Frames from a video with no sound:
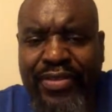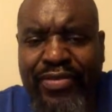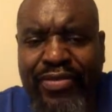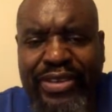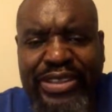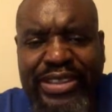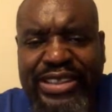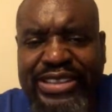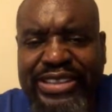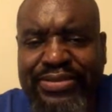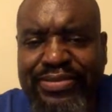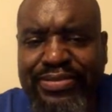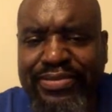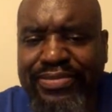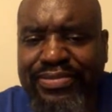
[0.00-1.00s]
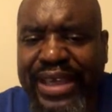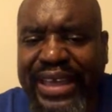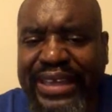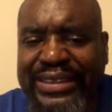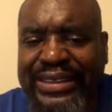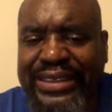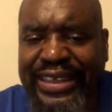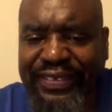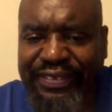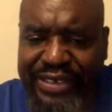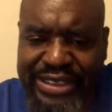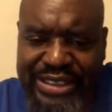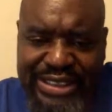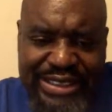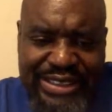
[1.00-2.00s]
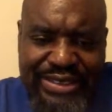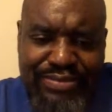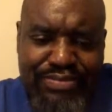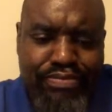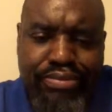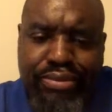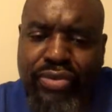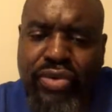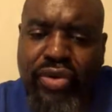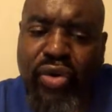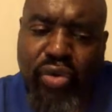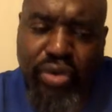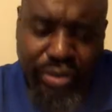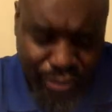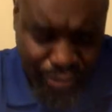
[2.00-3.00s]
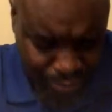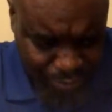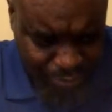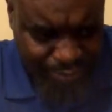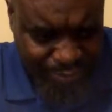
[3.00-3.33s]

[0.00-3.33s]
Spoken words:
with this magnificent, brutal